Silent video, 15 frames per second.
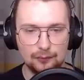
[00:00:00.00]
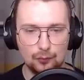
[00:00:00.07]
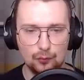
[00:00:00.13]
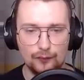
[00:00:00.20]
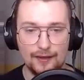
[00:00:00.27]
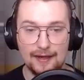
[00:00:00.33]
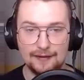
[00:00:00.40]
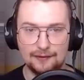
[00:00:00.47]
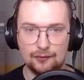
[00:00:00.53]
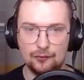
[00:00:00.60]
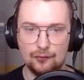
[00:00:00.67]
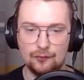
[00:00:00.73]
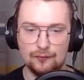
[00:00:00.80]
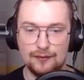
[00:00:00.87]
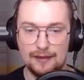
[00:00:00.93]
That's cool.
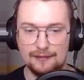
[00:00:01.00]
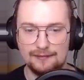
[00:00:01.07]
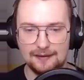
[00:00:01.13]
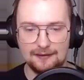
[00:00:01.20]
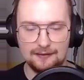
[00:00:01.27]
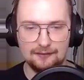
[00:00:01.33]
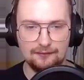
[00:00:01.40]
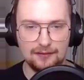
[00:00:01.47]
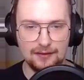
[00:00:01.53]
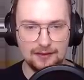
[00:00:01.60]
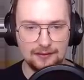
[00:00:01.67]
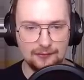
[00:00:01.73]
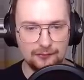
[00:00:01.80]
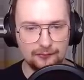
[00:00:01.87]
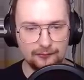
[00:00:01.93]
That is actually really
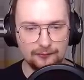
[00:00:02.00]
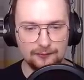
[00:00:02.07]
cool.